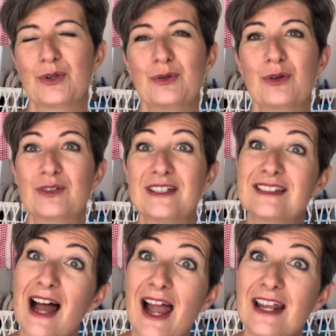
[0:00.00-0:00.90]
you know,
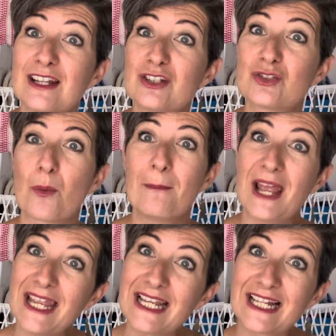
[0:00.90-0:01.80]
designers or
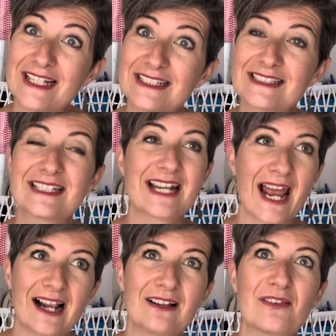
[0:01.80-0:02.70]
makers
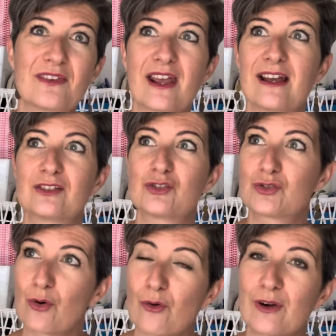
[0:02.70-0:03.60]
tell their
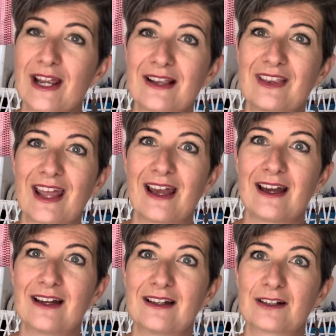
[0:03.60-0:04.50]
story and
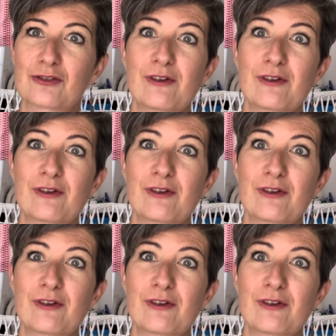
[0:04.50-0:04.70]
their uh,